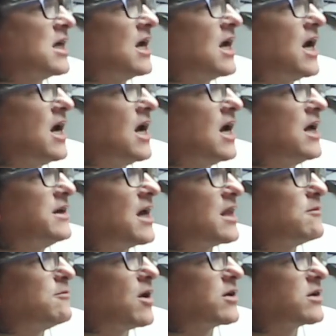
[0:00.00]

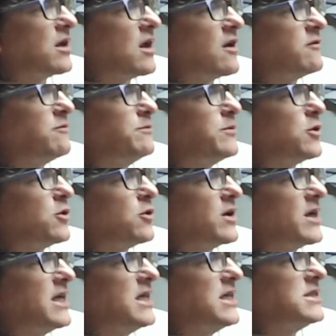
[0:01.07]
Another model I've
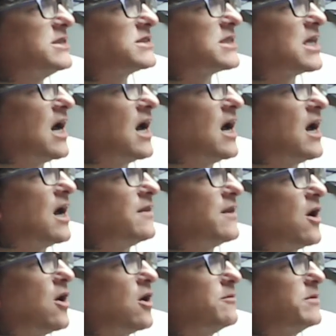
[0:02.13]
bought is the
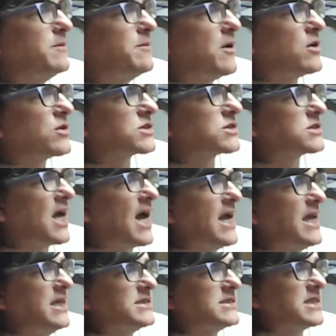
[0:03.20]
Hobby Boss
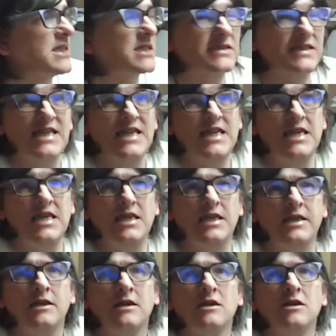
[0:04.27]

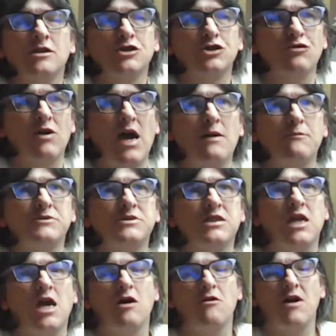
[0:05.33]
A6E Tram,
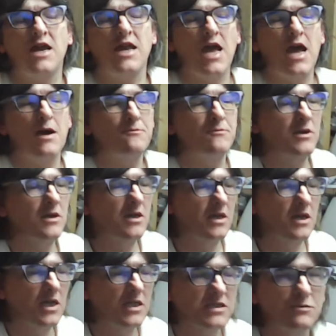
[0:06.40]
TRAM.
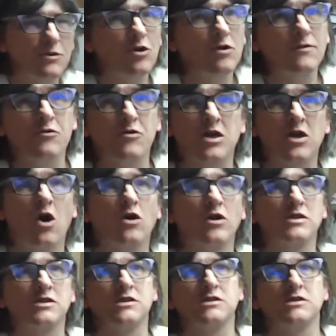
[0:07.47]
It's more of a
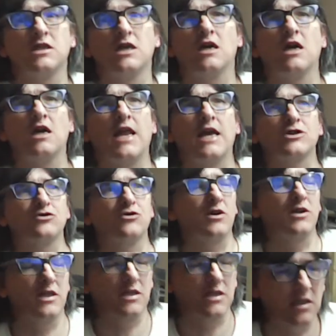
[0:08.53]
reconnaissance
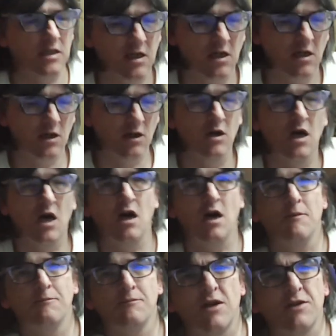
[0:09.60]
electronic.
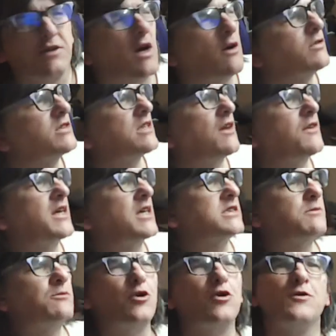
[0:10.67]
No, so I think it's
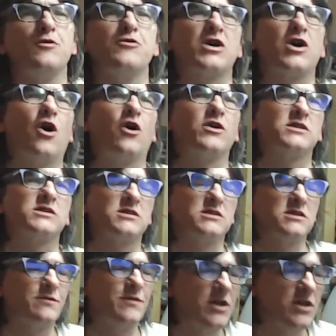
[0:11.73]
more of a
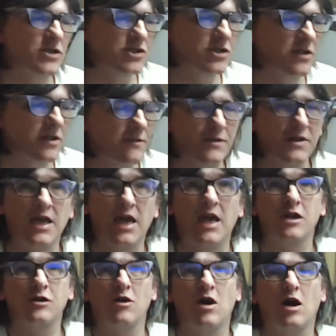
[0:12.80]
reconnaissance version of the
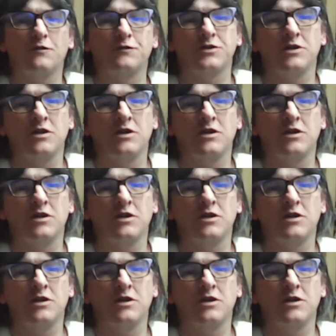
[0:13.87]
aircraft.